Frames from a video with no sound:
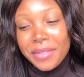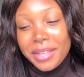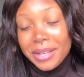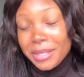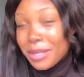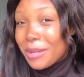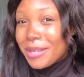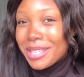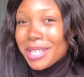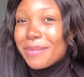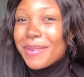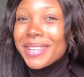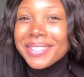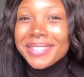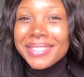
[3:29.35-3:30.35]
So you're
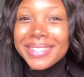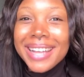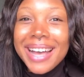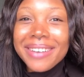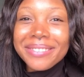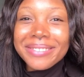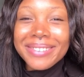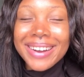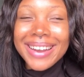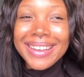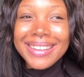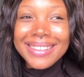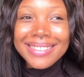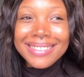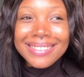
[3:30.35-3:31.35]
supposed to laugh,
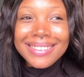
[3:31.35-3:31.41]
right?